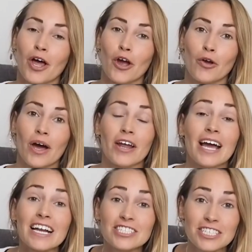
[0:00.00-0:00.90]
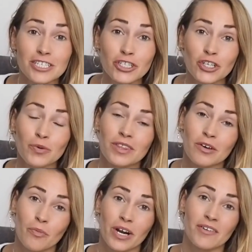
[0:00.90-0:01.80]
And I actually did a shoot with
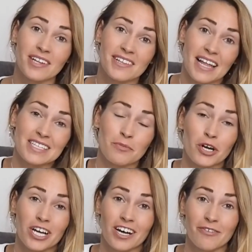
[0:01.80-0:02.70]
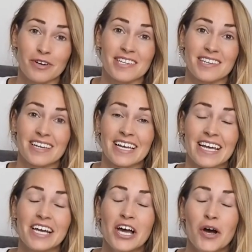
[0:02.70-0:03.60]
them when I was in Santa Monica
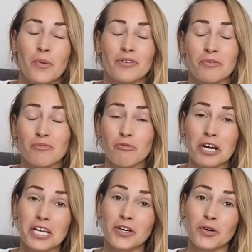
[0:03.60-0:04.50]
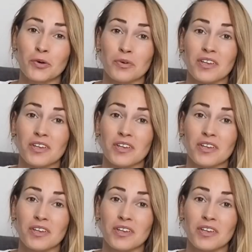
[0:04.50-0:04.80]
recently, which was really cool.